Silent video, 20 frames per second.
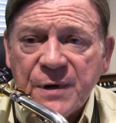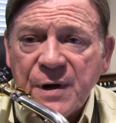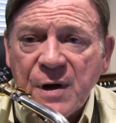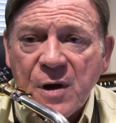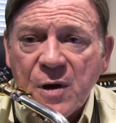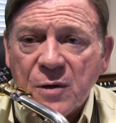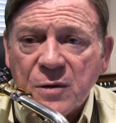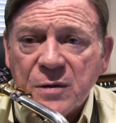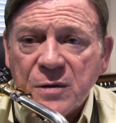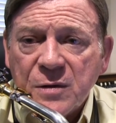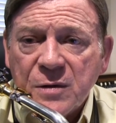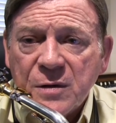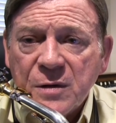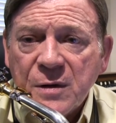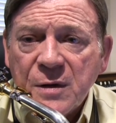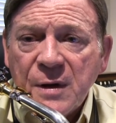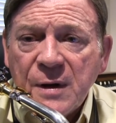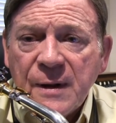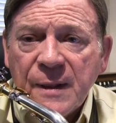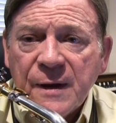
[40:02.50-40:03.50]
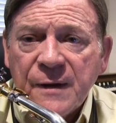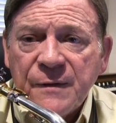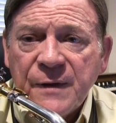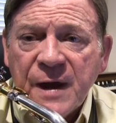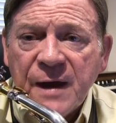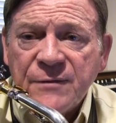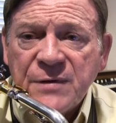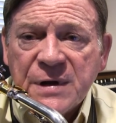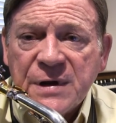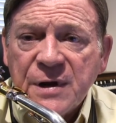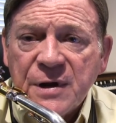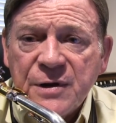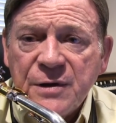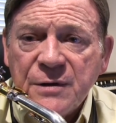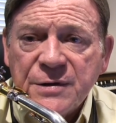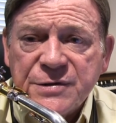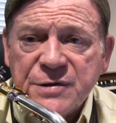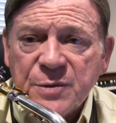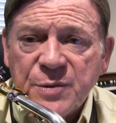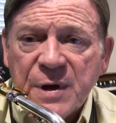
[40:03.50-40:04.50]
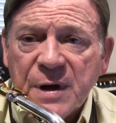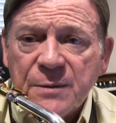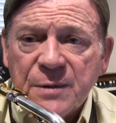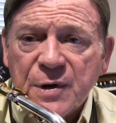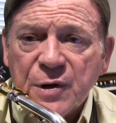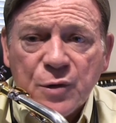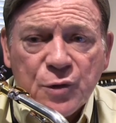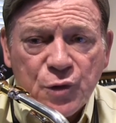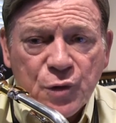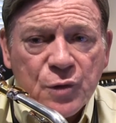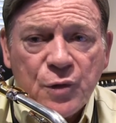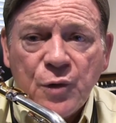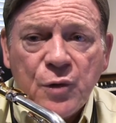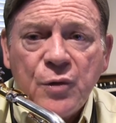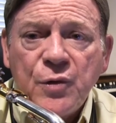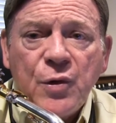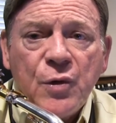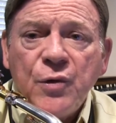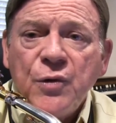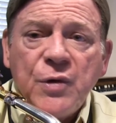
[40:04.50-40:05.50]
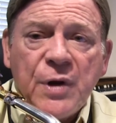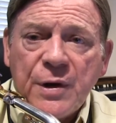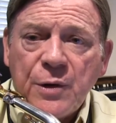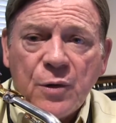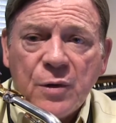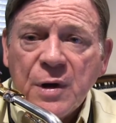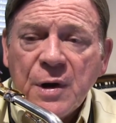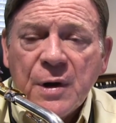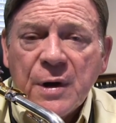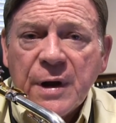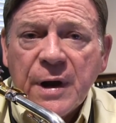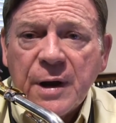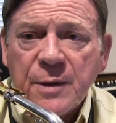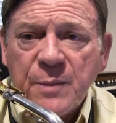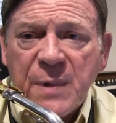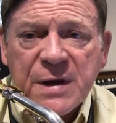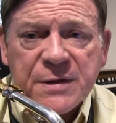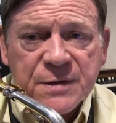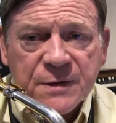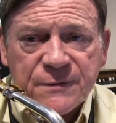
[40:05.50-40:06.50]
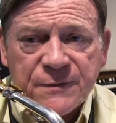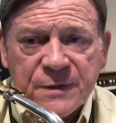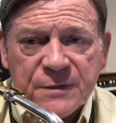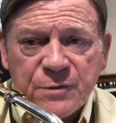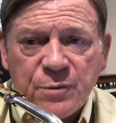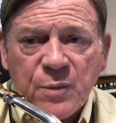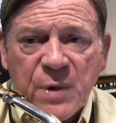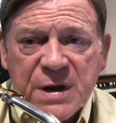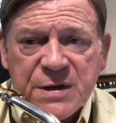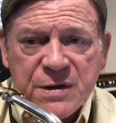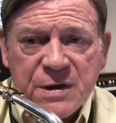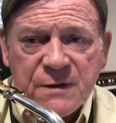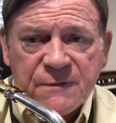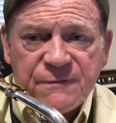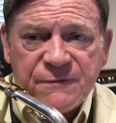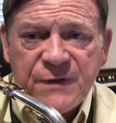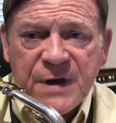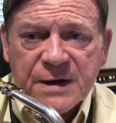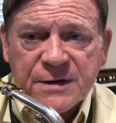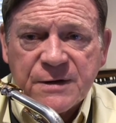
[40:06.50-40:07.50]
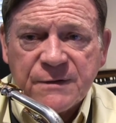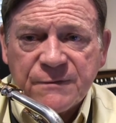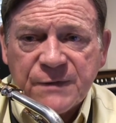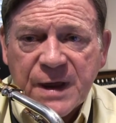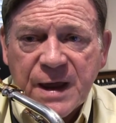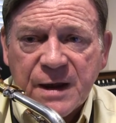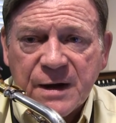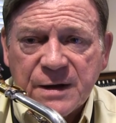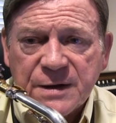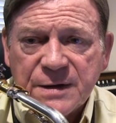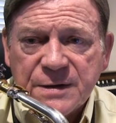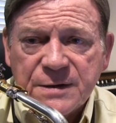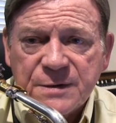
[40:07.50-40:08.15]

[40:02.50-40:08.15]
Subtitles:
note, and they have to get used to be able to go do do do do and make the effect of that,